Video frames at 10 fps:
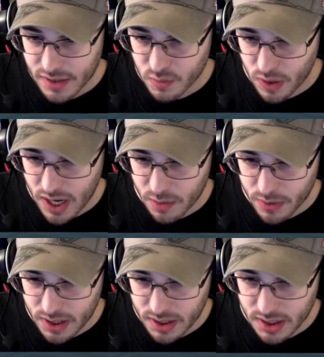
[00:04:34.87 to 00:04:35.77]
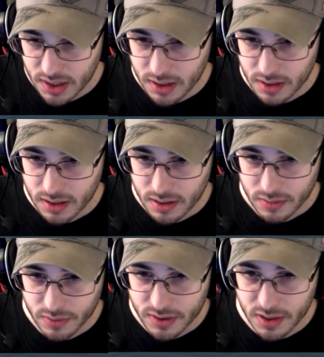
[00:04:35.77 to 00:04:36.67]
is why we need...
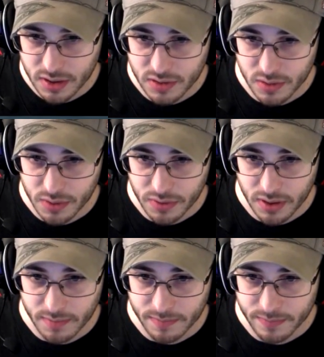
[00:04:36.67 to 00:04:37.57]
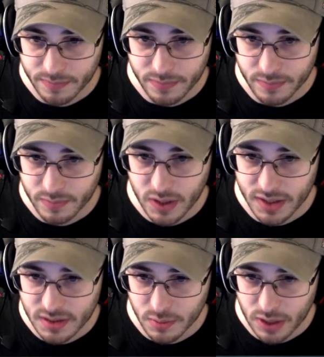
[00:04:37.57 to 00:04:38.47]
We're just going to use the one with the
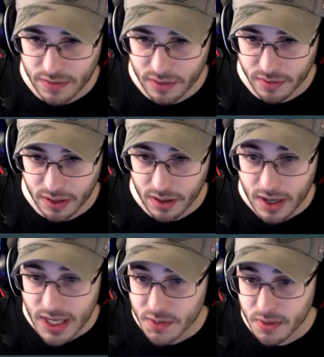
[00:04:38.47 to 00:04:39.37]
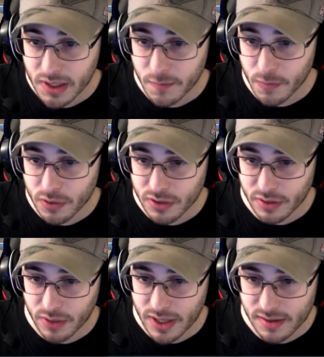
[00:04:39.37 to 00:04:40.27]
custom whatever, I don't care. That's why we need food and
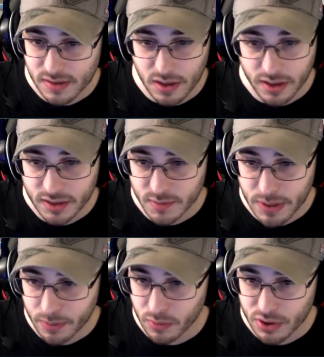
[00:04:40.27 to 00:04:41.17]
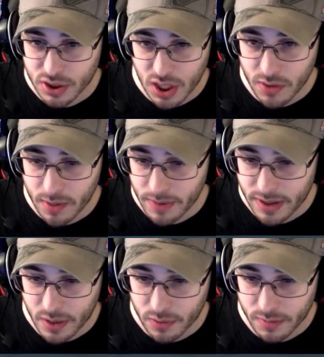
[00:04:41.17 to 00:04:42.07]
drink right at the start, because people will show up
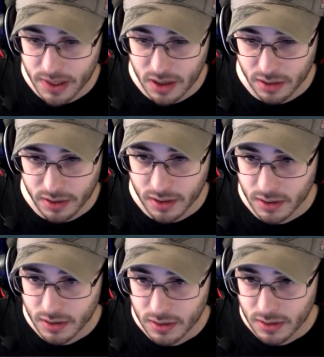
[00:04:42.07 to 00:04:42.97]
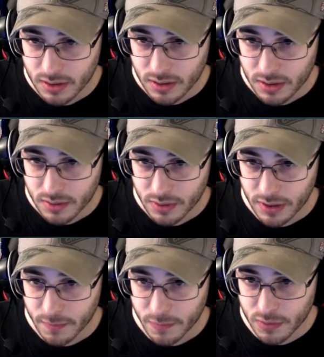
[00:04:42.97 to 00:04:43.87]
and they will be hungry. We'll get
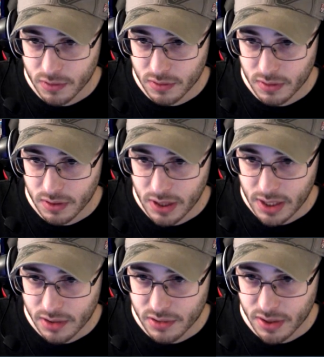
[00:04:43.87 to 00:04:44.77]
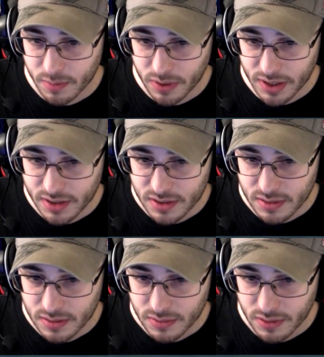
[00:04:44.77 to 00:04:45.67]
a food and drink place
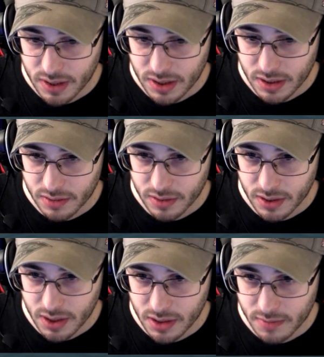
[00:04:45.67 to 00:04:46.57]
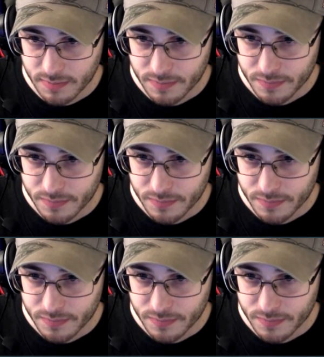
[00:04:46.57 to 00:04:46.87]
right here and here.